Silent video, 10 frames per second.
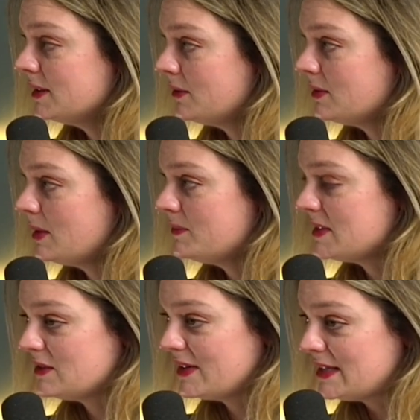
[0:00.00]
you know, a
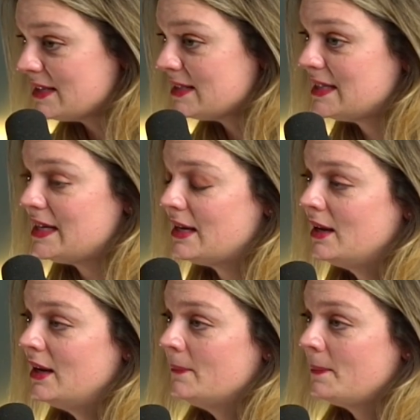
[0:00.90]
sense of identity.
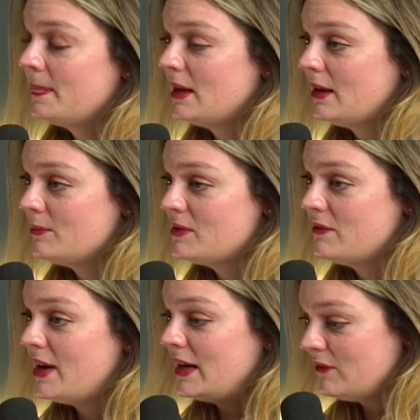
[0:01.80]
They're
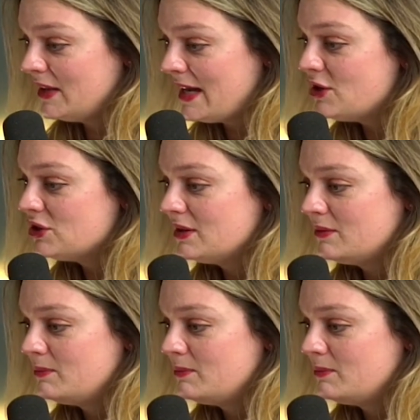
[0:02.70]
finding affiliation,